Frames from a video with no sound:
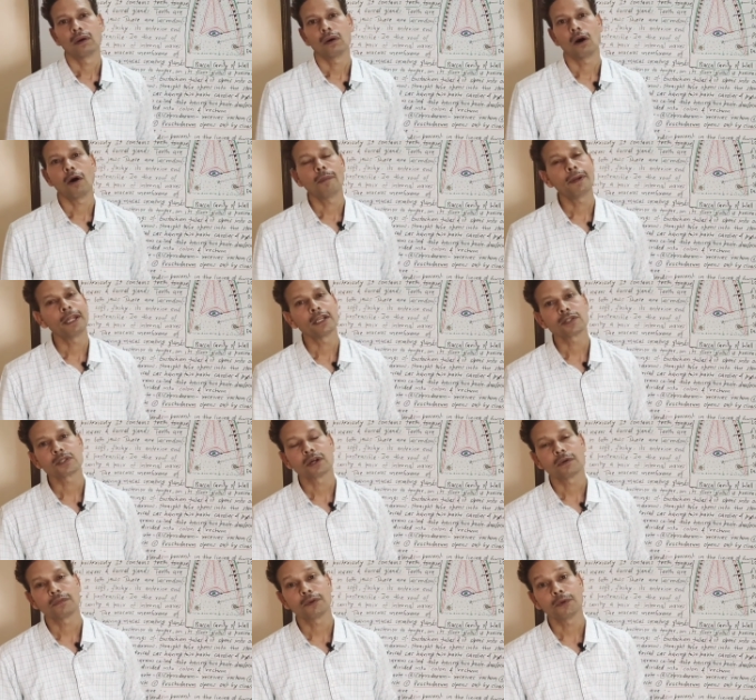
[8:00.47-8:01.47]
openings
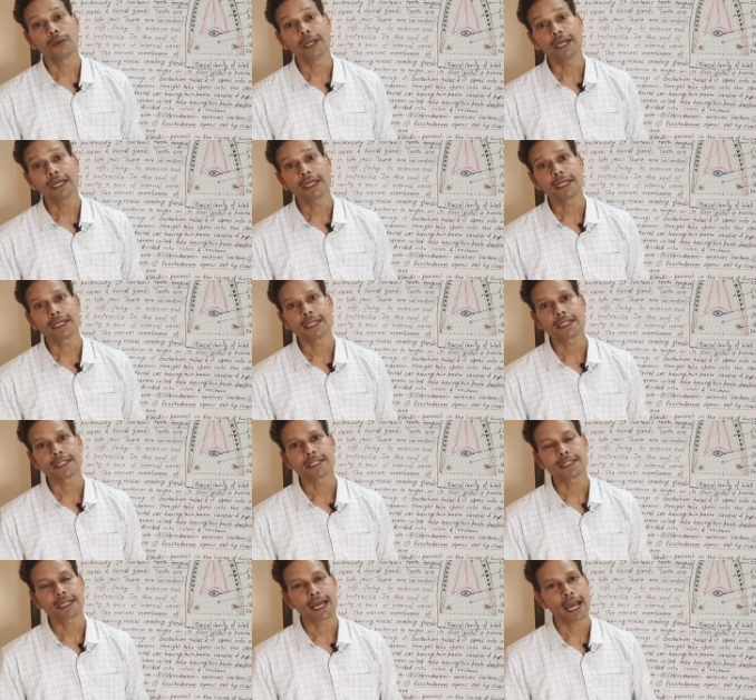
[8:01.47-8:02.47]
of
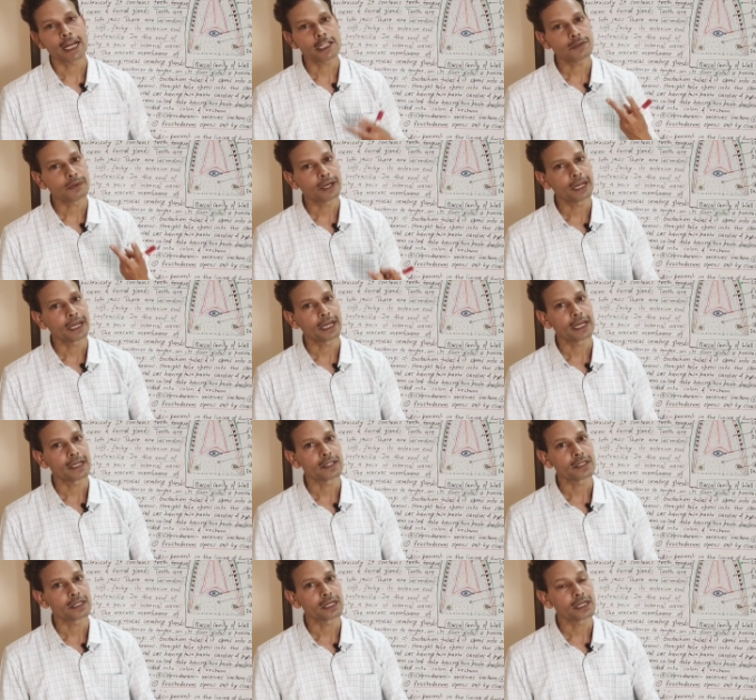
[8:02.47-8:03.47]
ureters as well
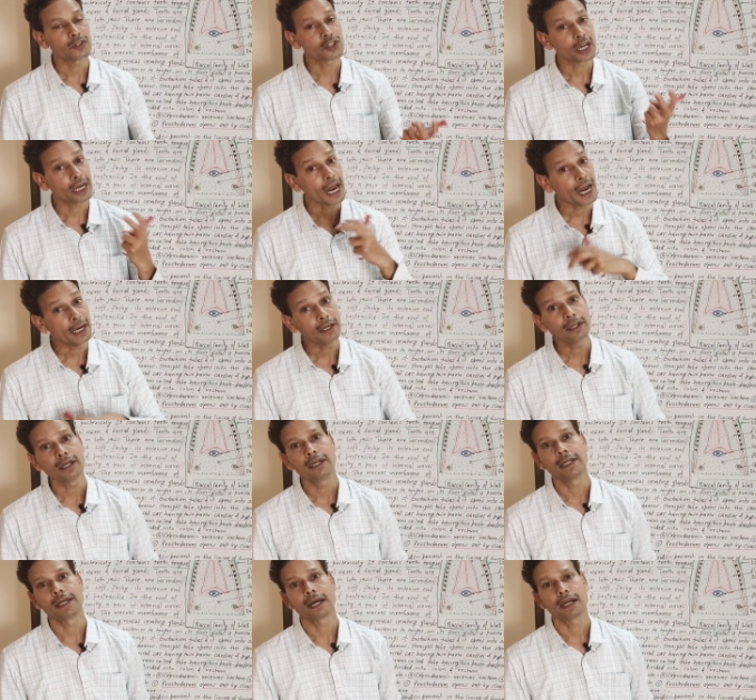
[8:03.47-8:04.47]
as
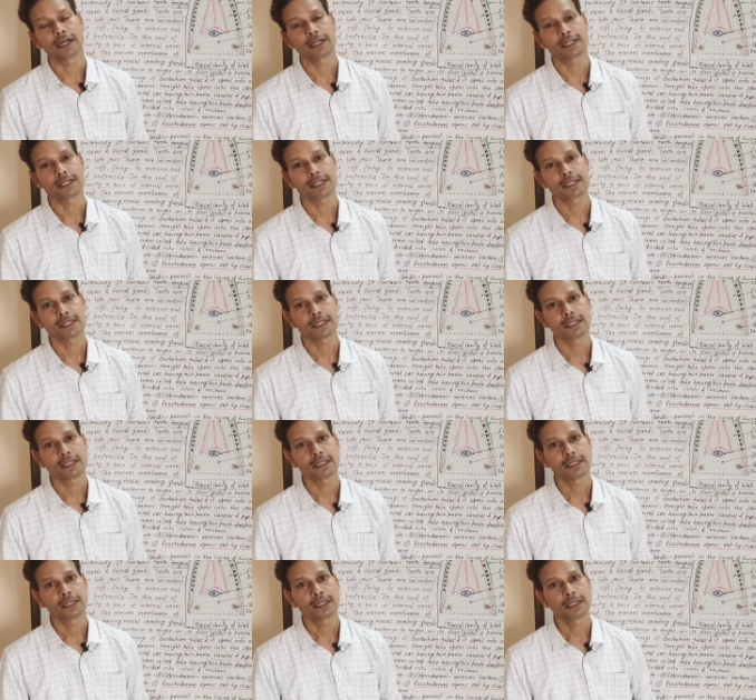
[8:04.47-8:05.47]
genital ducts.
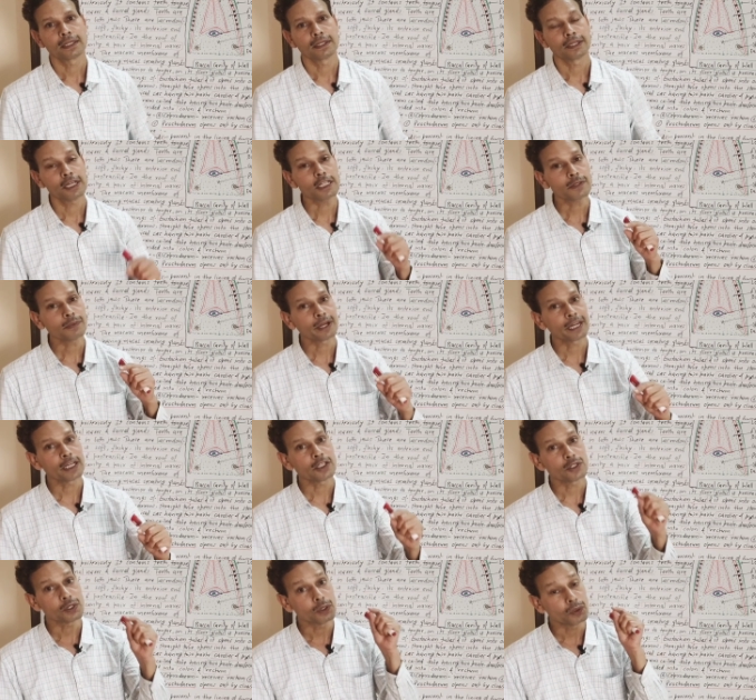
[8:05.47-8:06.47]
This one
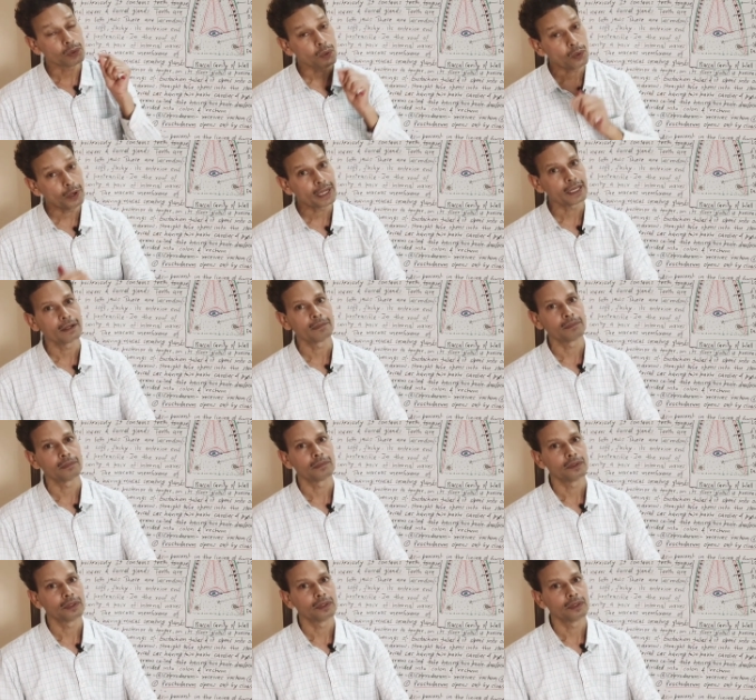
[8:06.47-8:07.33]
is urodium,